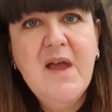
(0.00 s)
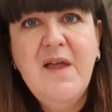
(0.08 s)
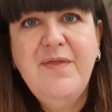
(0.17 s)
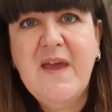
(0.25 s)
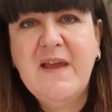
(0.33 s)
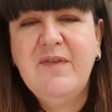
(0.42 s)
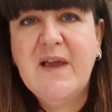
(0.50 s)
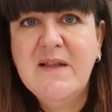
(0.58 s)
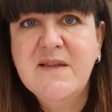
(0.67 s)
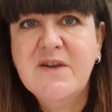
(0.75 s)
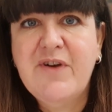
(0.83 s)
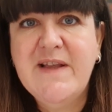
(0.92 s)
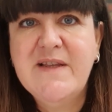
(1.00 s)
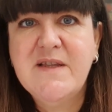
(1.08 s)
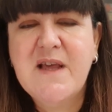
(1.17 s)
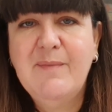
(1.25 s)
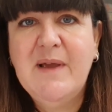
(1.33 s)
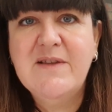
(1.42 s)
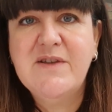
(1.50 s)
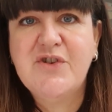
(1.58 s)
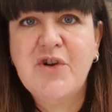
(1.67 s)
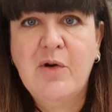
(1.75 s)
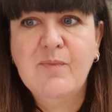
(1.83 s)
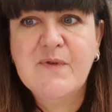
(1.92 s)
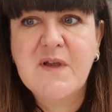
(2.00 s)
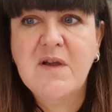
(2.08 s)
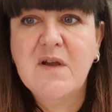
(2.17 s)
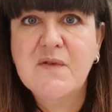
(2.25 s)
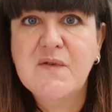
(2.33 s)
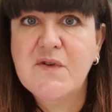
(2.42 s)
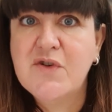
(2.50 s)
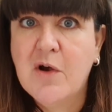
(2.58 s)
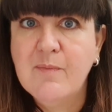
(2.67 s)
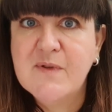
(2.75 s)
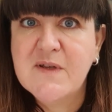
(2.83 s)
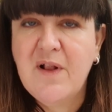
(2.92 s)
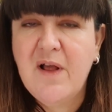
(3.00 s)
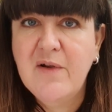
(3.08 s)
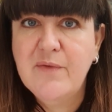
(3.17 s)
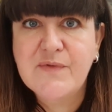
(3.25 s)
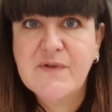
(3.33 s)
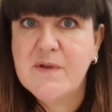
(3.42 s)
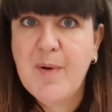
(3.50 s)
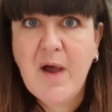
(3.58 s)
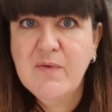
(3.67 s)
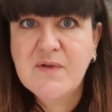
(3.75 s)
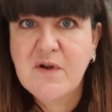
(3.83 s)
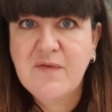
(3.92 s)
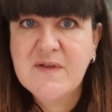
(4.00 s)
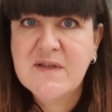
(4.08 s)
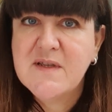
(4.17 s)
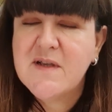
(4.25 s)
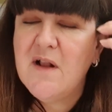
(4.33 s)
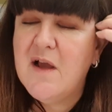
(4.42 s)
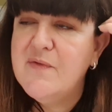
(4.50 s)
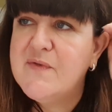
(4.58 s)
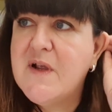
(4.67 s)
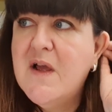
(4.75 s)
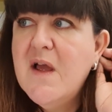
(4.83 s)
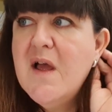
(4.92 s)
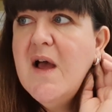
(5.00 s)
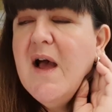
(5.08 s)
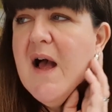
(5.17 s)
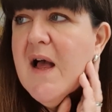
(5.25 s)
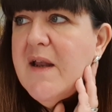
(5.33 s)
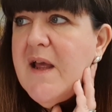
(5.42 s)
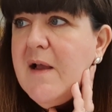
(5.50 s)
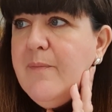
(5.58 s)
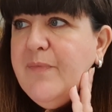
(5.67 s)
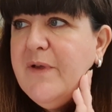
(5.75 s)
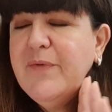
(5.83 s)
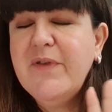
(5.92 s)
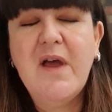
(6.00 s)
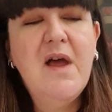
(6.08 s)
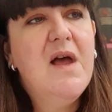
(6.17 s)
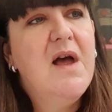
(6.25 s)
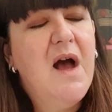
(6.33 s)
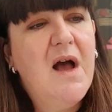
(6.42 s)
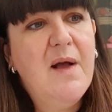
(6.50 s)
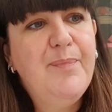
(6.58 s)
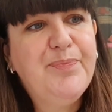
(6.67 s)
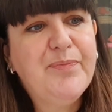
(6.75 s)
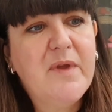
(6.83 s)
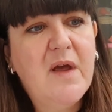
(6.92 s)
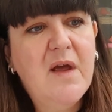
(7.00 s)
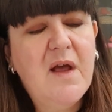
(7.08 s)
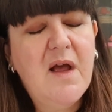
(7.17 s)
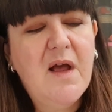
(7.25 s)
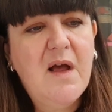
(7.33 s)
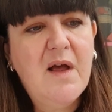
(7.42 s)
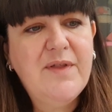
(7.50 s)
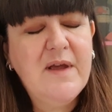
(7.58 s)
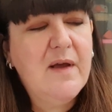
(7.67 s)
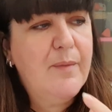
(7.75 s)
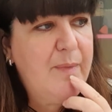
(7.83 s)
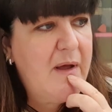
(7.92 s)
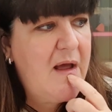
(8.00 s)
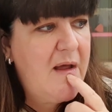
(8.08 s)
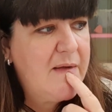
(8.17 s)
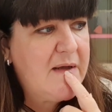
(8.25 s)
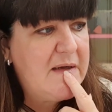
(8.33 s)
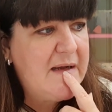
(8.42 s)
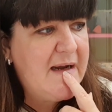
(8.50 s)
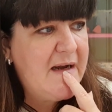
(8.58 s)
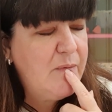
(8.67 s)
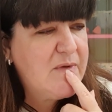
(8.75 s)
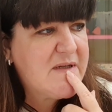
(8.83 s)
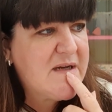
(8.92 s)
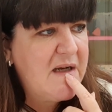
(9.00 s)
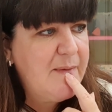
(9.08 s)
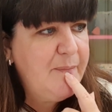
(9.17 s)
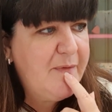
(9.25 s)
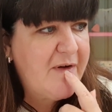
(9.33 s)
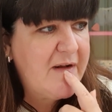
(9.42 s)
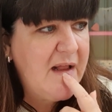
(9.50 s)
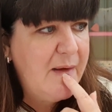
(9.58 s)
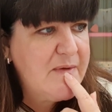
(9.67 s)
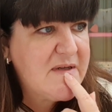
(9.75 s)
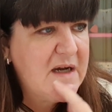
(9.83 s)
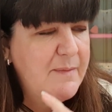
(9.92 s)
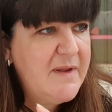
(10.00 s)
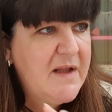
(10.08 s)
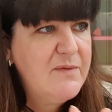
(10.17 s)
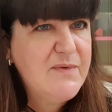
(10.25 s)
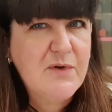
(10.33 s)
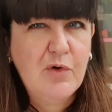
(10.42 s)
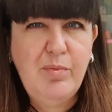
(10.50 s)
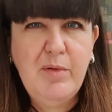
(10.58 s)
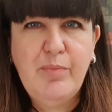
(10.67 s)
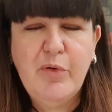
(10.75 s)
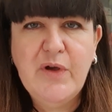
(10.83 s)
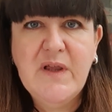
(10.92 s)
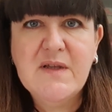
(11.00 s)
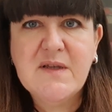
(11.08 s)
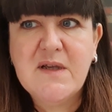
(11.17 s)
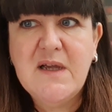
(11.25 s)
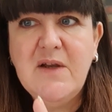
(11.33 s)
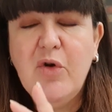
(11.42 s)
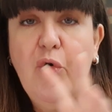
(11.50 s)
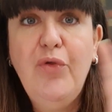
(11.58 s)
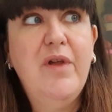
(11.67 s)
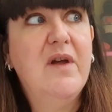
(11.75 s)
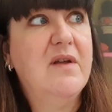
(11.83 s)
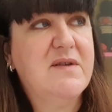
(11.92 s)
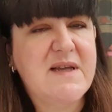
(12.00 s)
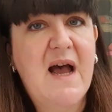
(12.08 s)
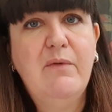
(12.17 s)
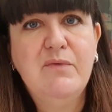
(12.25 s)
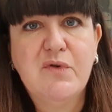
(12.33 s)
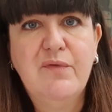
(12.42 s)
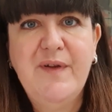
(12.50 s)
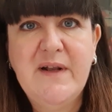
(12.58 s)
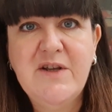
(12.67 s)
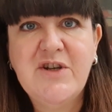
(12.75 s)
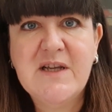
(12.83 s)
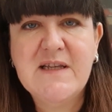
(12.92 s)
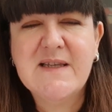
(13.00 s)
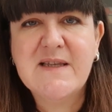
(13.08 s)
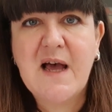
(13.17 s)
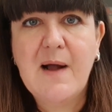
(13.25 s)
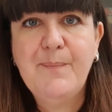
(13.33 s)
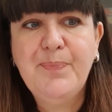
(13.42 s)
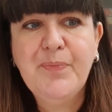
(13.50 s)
They've integrated them into shops, and because the shops are closed, the post offices are closed, and there was I think my friend Claire was telling me that there was a couple of points in other towns or villages that,